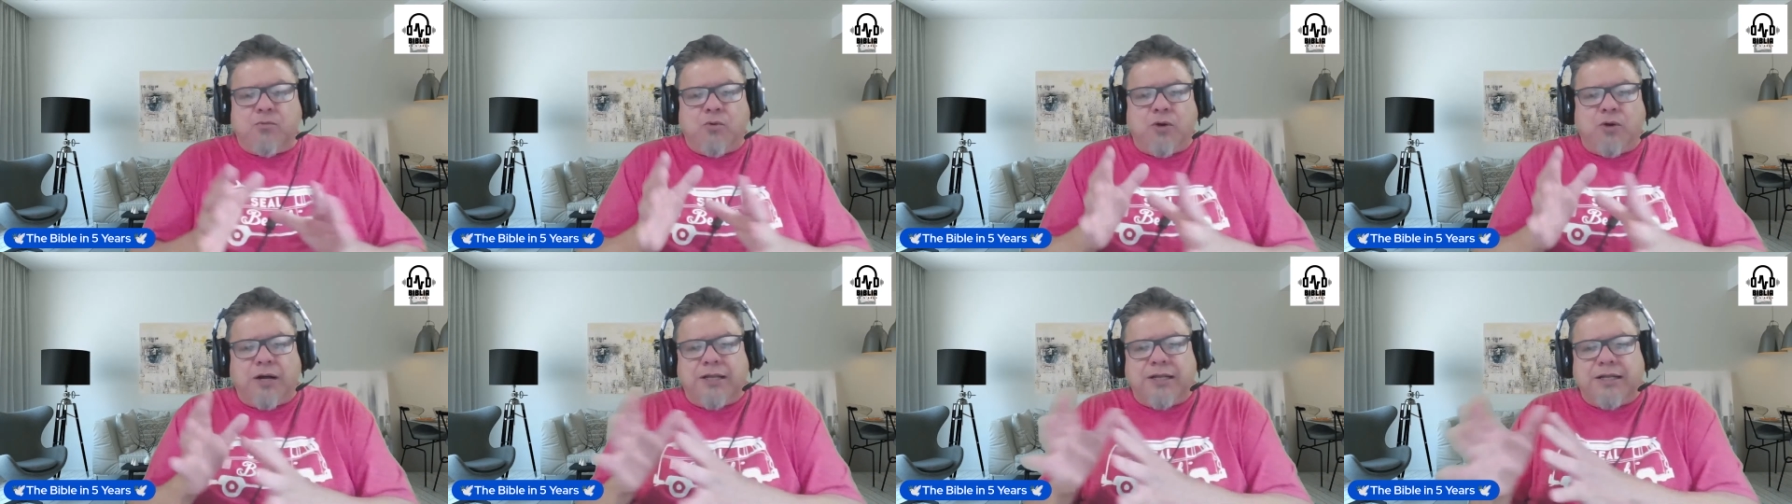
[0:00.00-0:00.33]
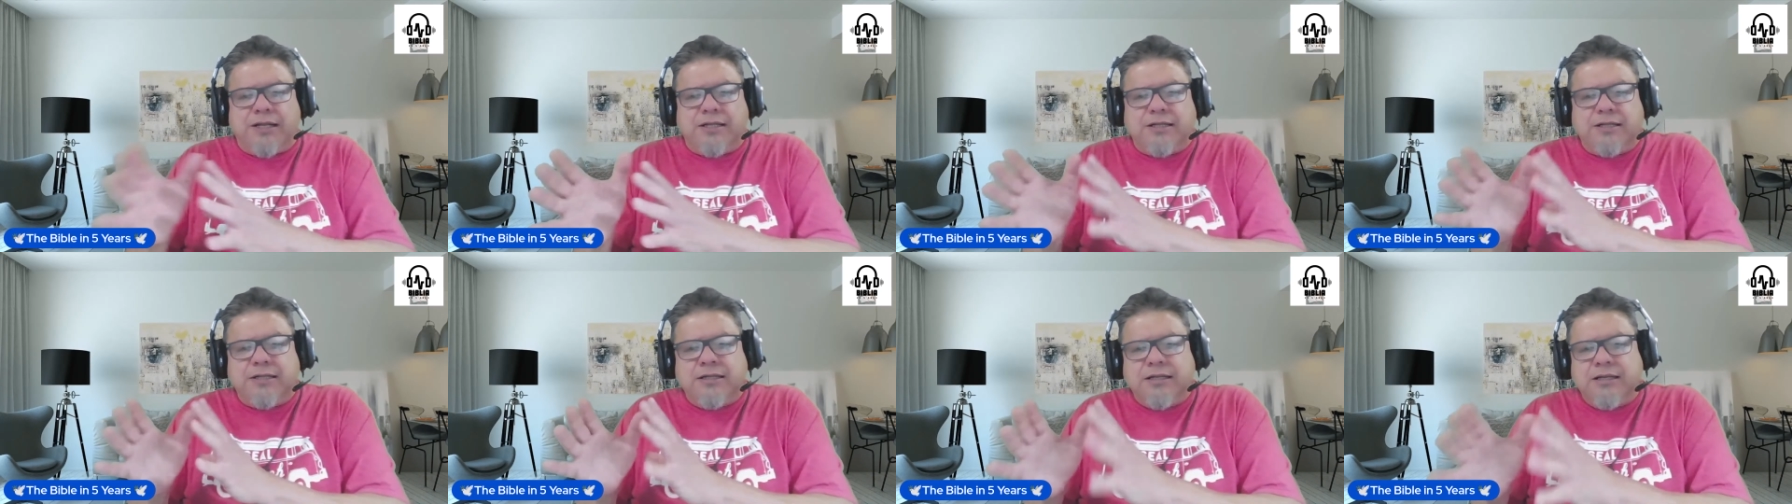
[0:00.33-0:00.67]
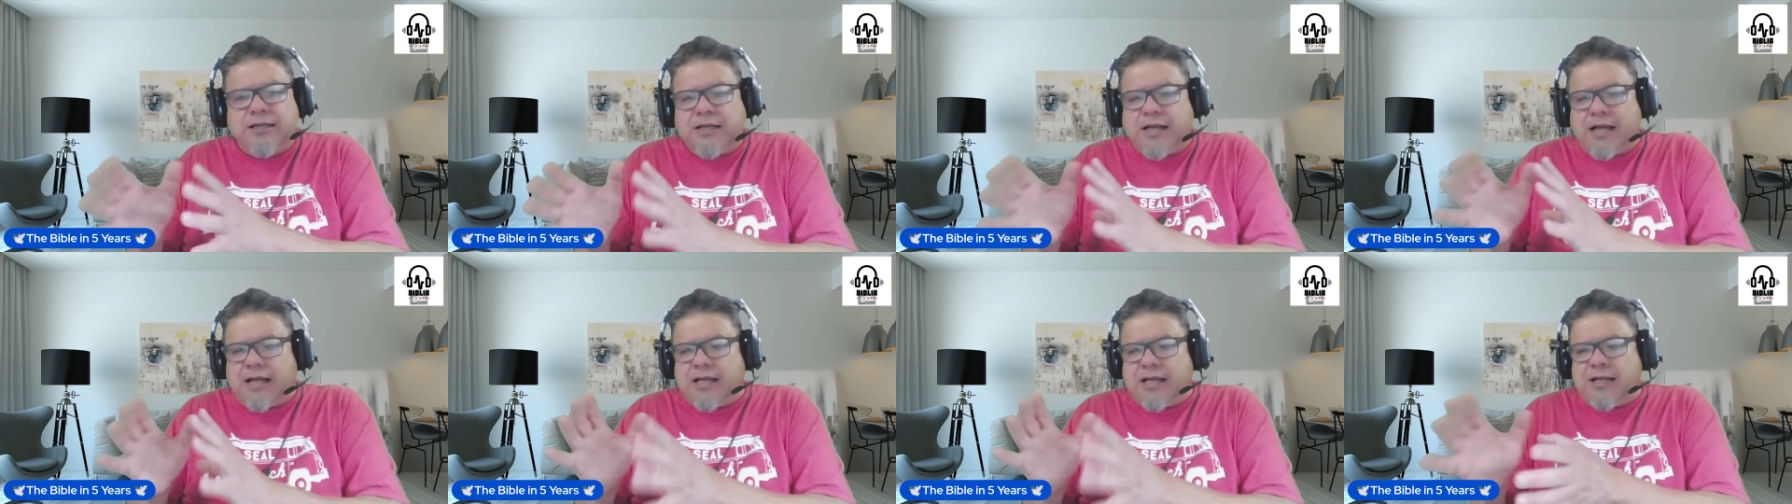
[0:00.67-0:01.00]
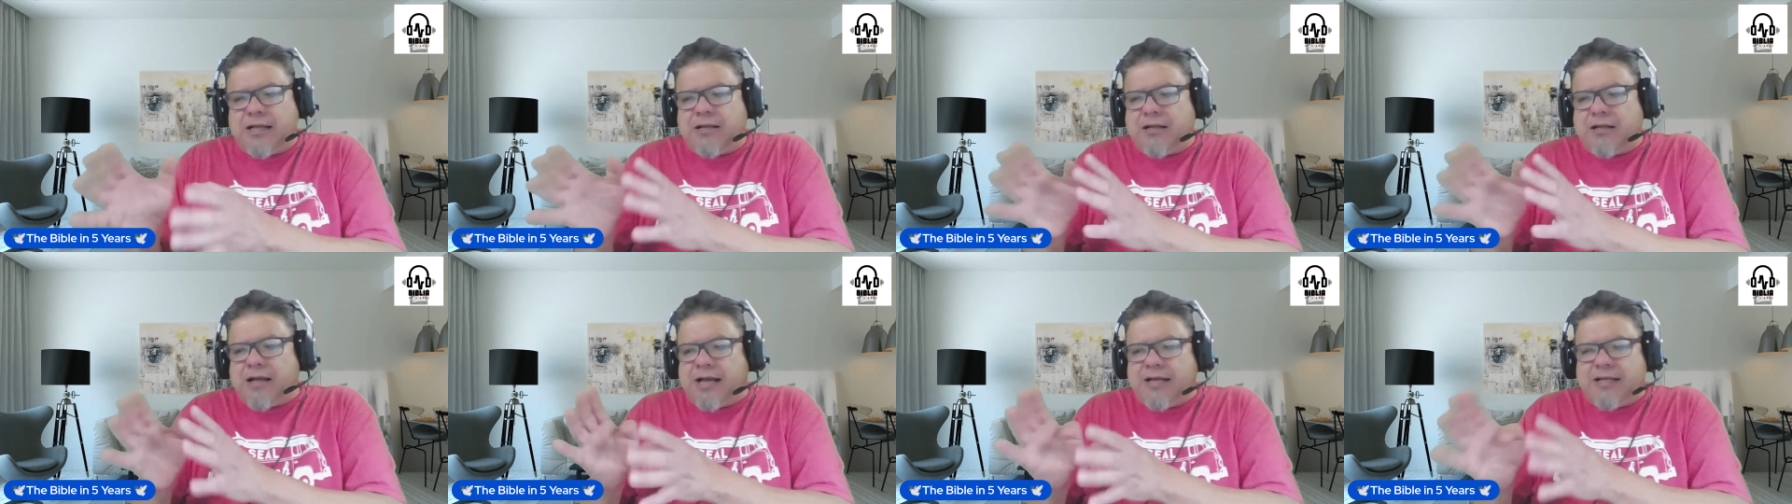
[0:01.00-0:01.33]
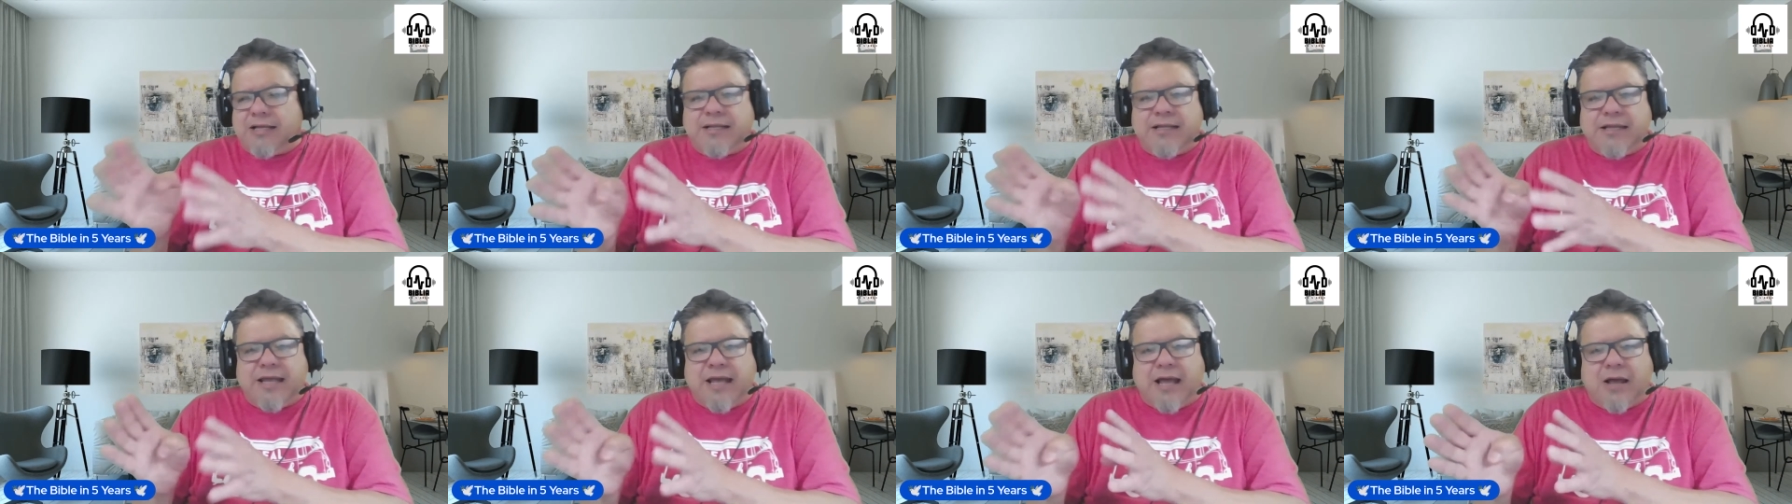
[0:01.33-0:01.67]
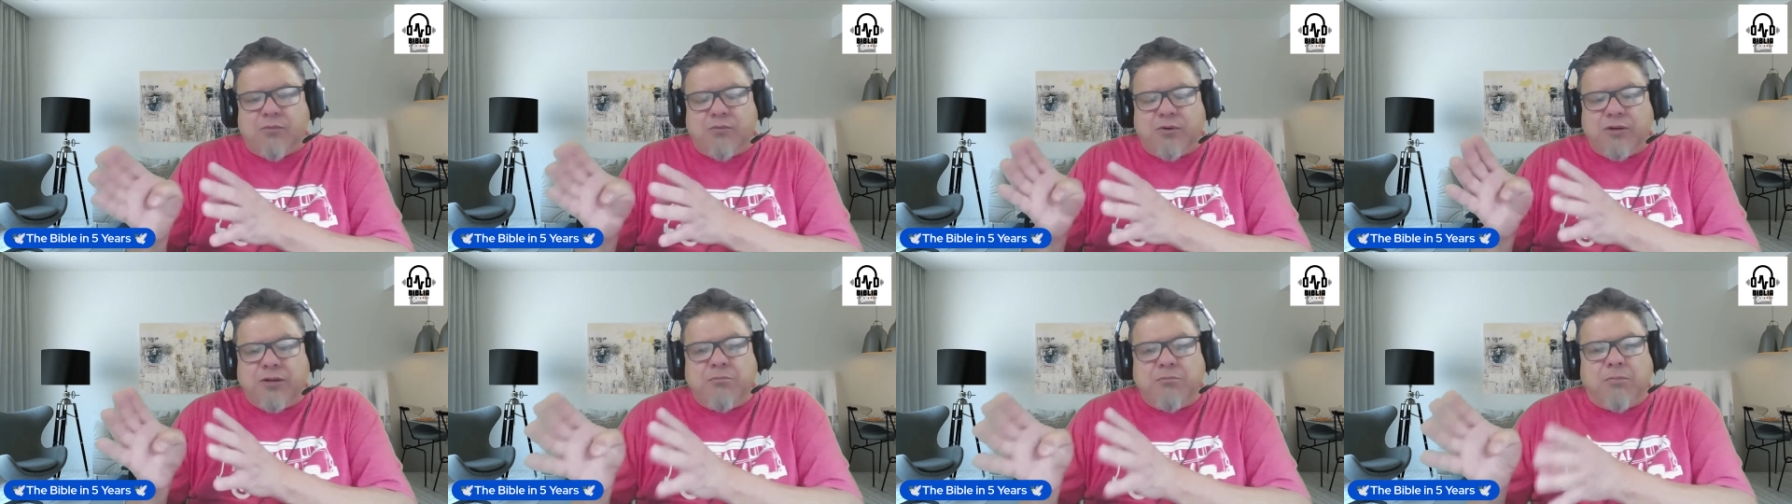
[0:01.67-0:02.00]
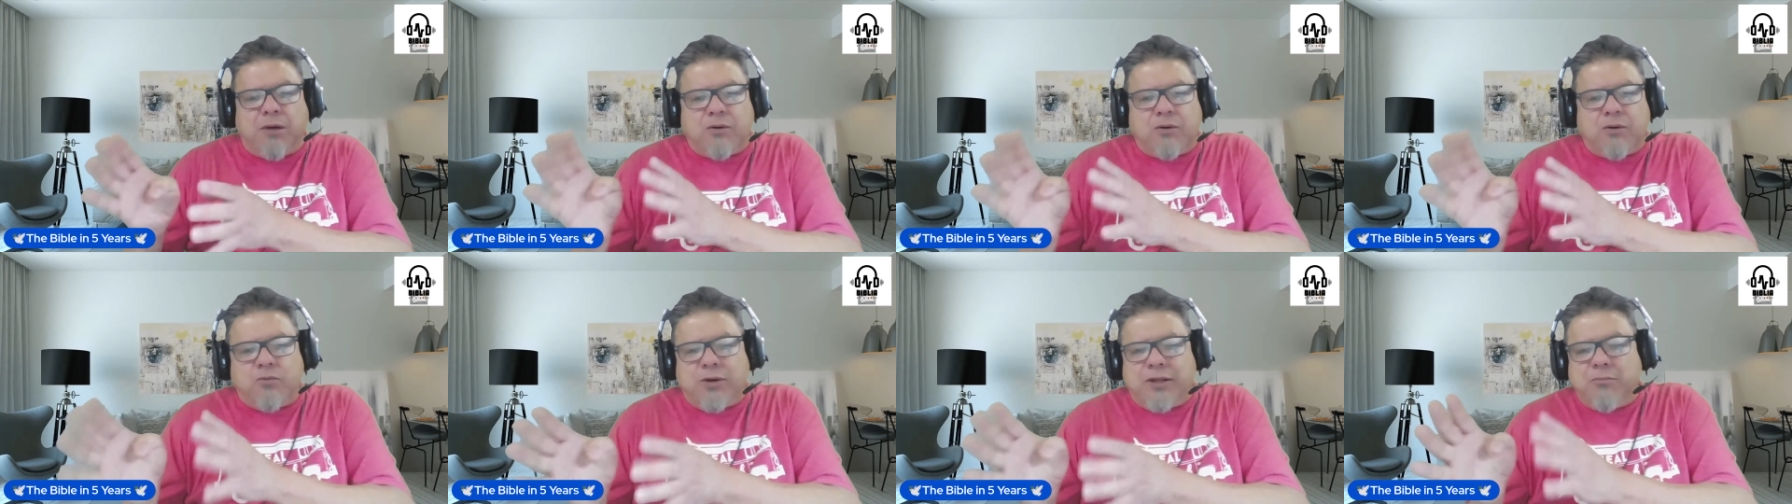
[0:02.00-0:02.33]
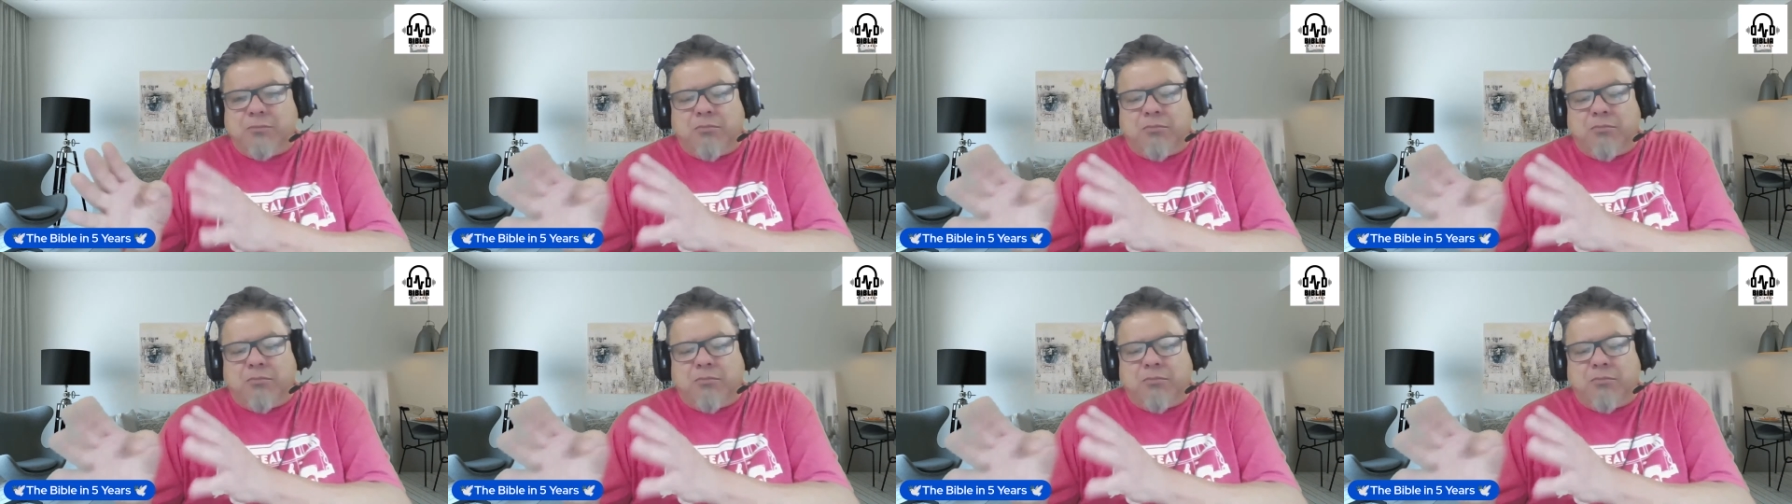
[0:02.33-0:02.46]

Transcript: one idea, with one